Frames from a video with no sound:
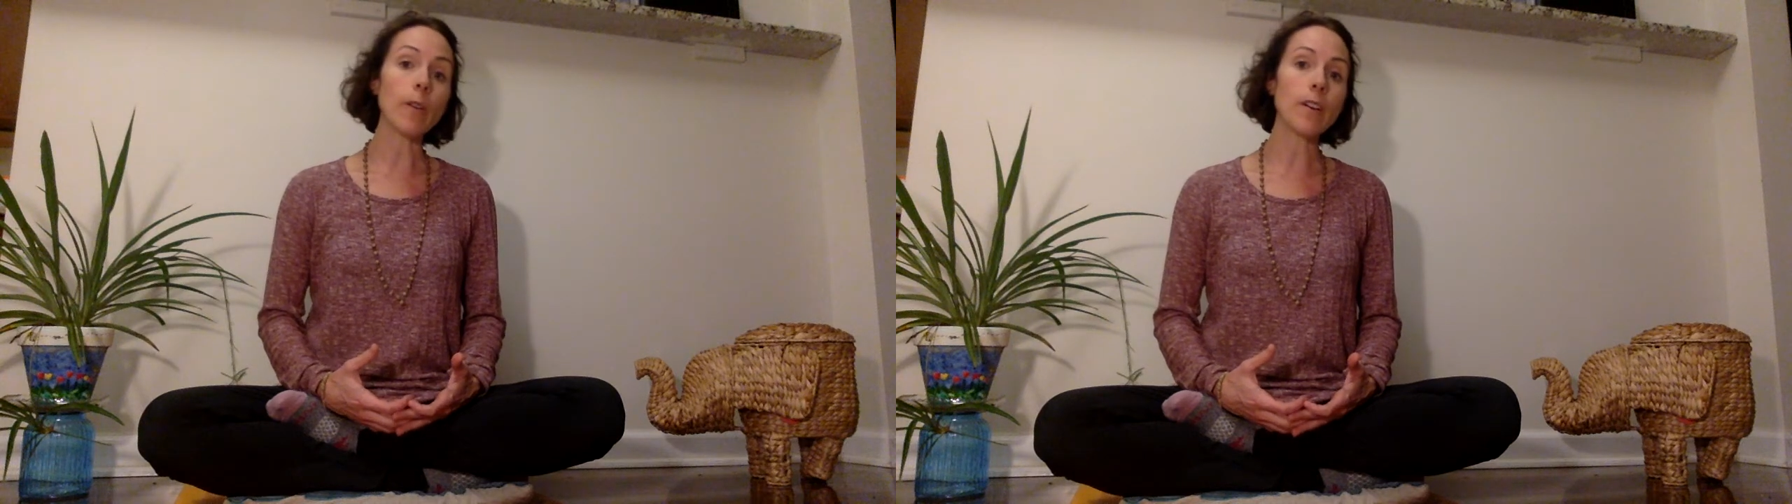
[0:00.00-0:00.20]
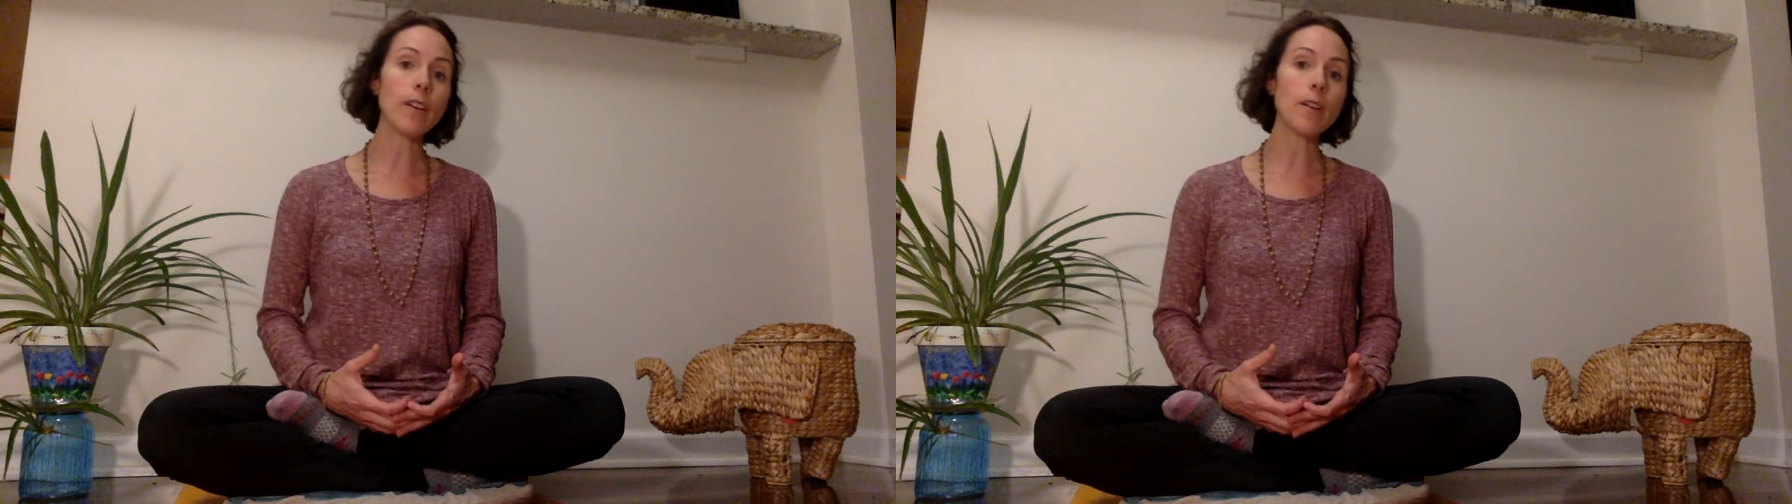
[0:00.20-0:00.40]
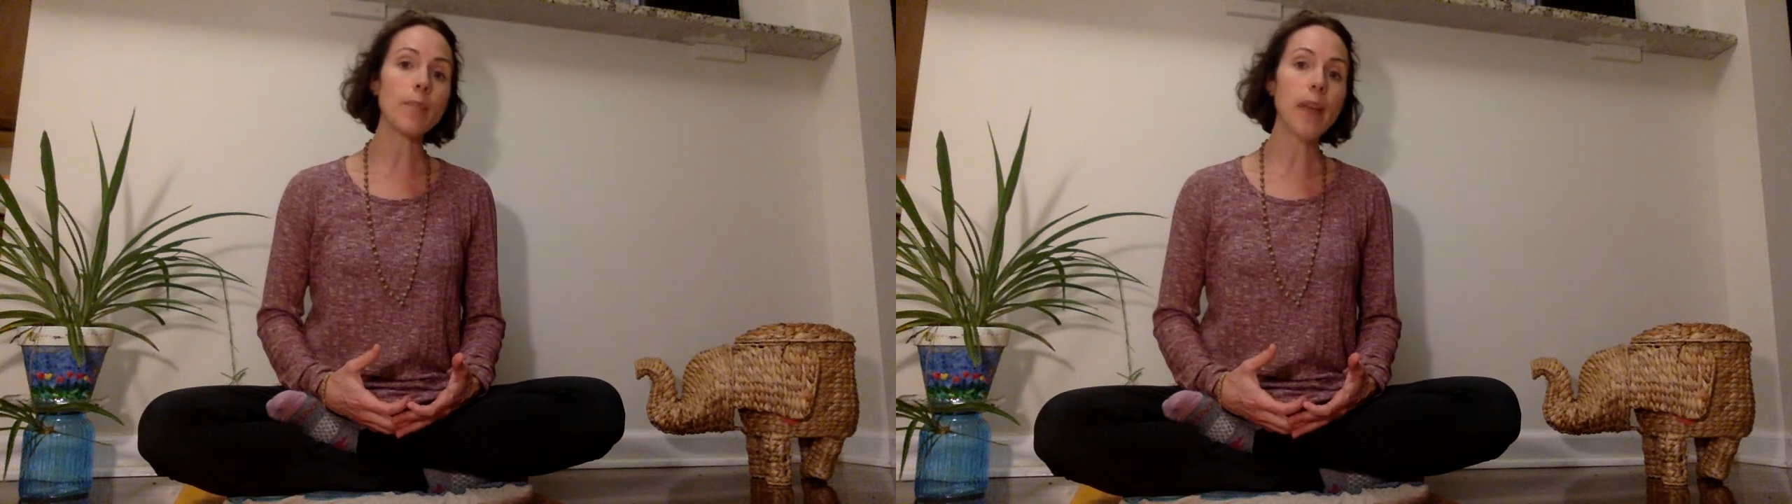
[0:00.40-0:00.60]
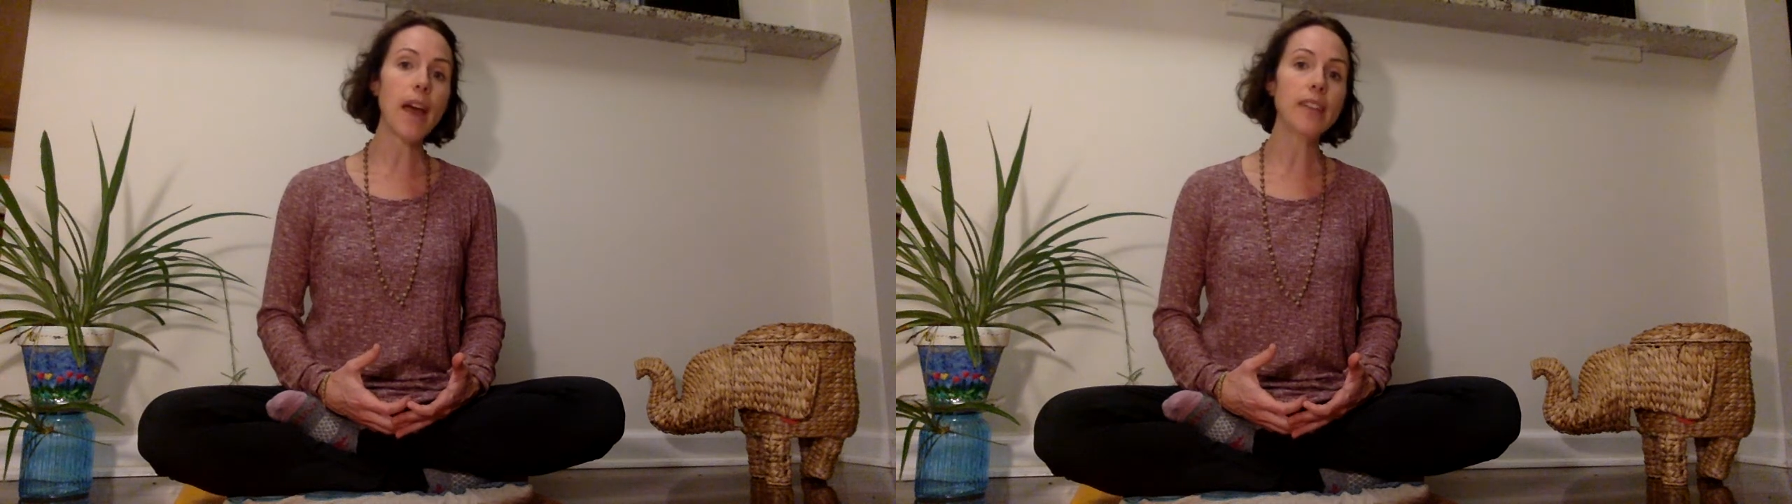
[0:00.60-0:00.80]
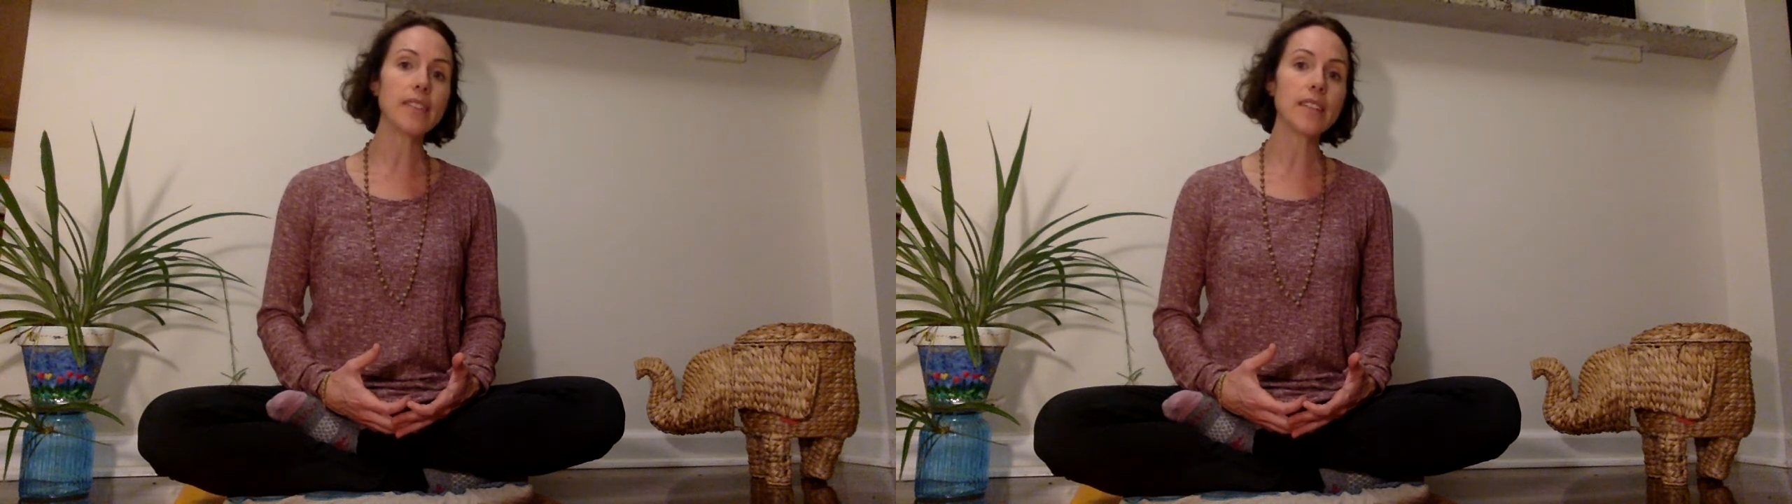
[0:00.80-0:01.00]
lung
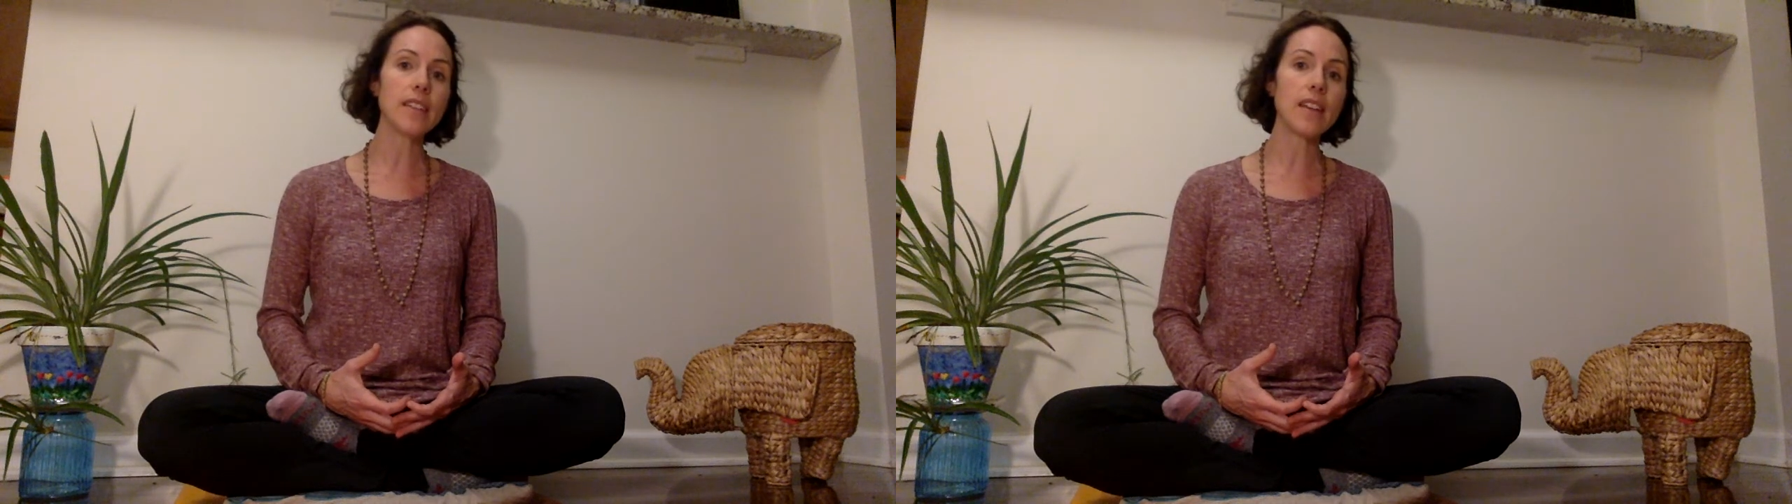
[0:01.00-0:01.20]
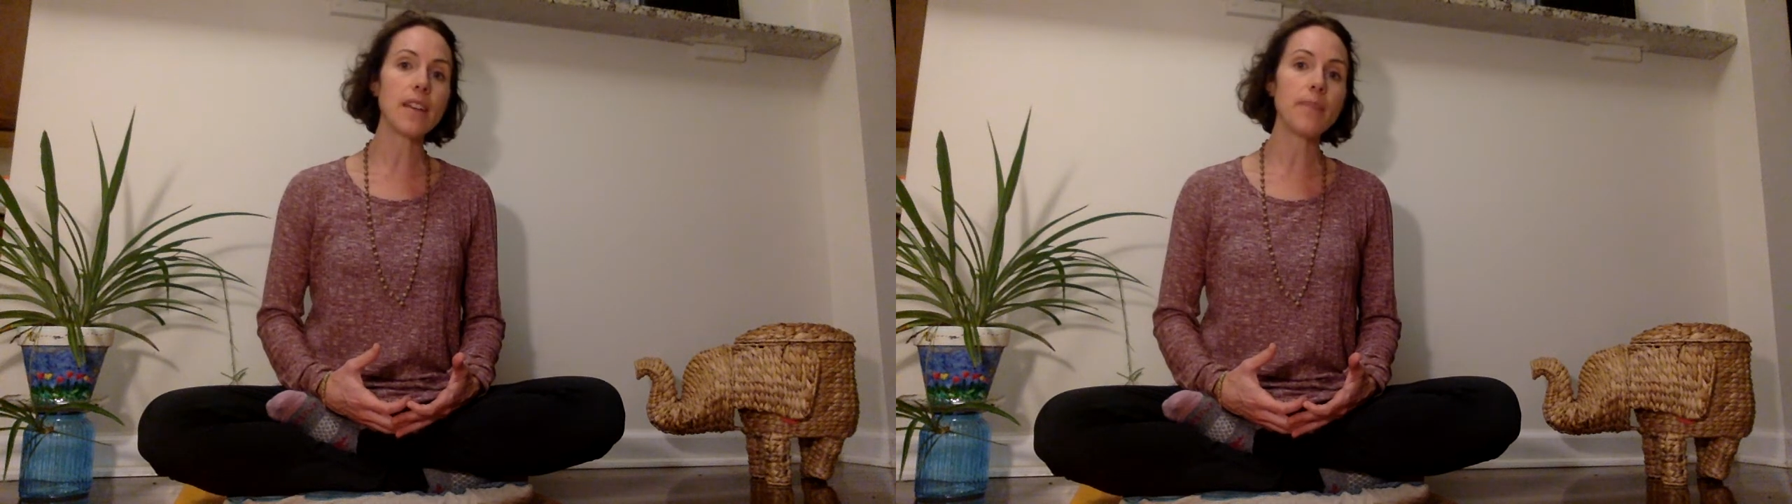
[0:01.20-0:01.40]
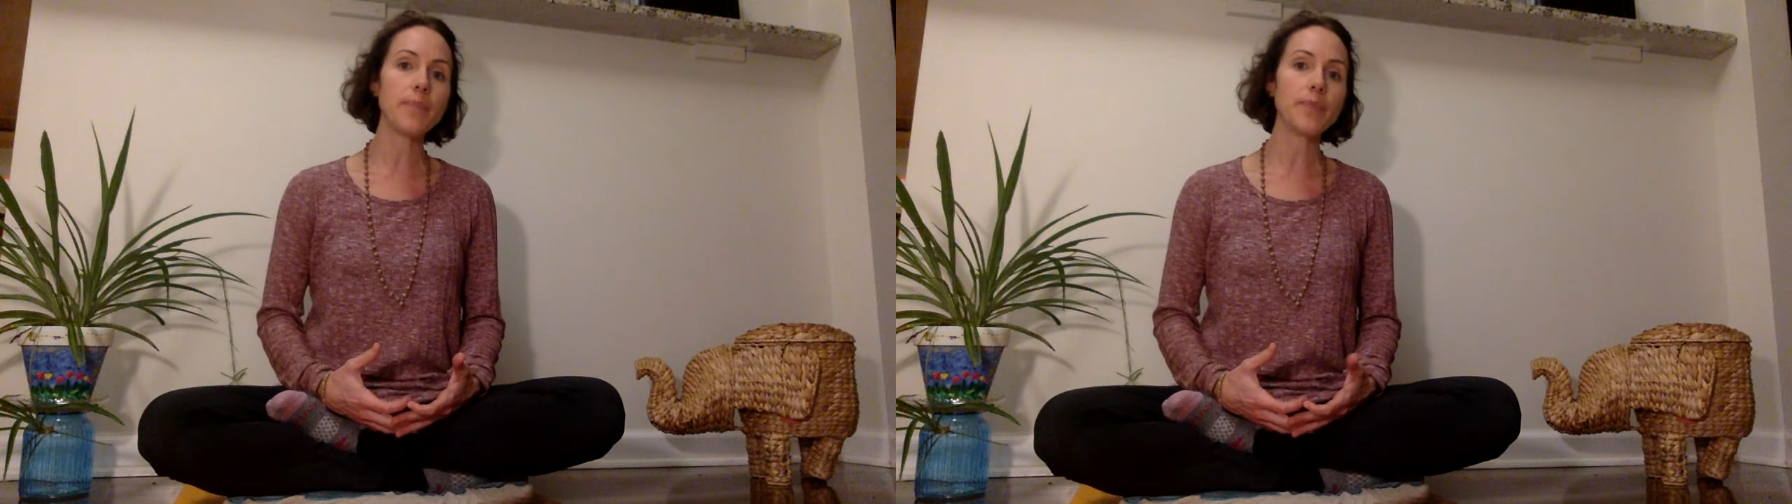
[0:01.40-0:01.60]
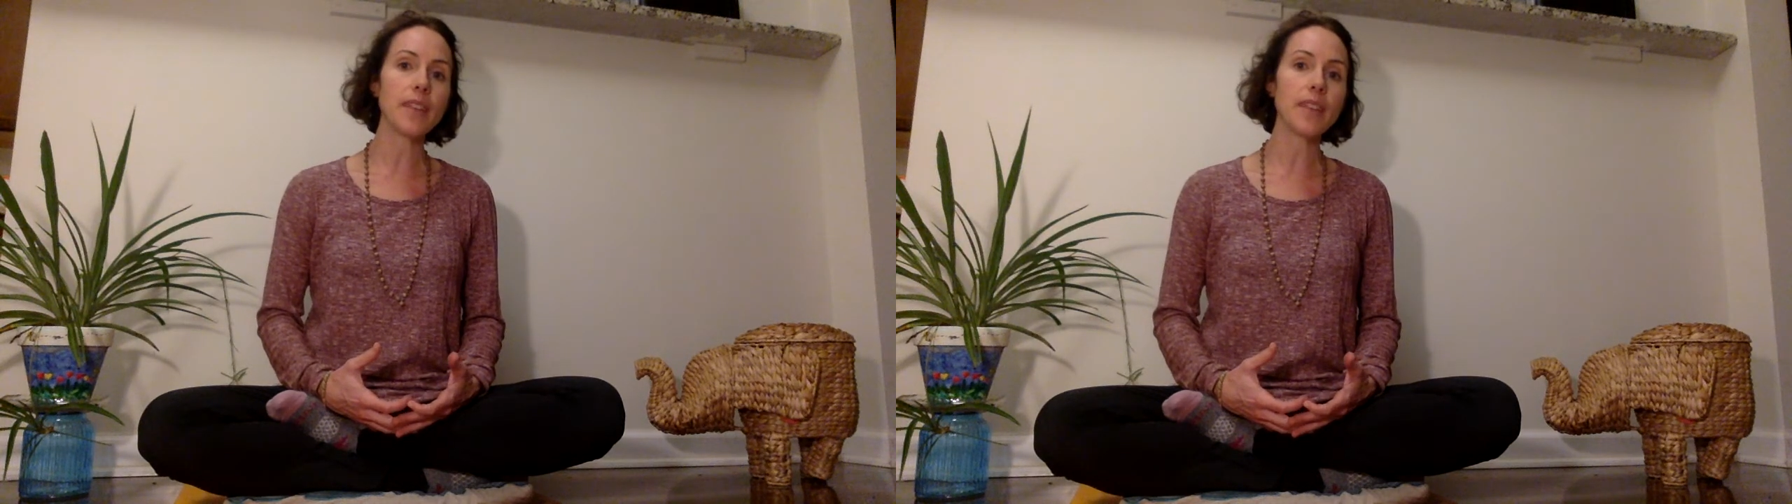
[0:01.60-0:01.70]
capacity.